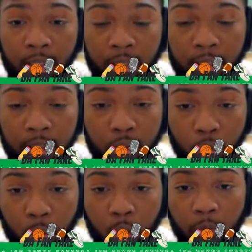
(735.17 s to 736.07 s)
the
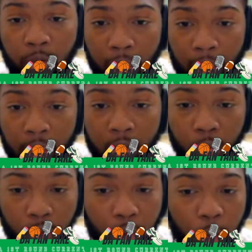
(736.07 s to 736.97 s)
duo of KAT and
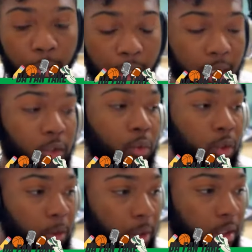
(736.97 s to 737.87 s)
Rudy Gobert has
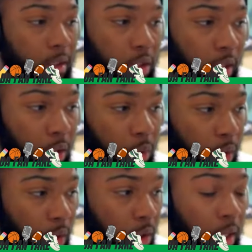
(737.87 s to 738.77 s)
really been gelling
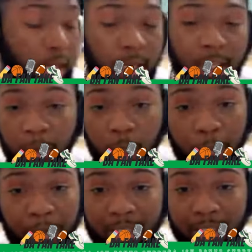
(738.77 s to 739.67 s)
well. It's been
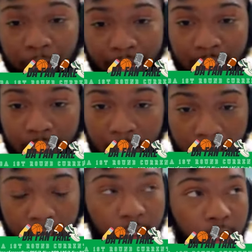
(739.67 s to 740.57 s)
helping the defense a
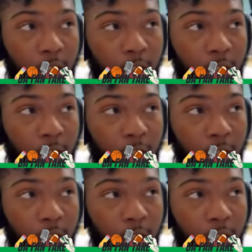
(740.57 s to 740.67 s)
lot.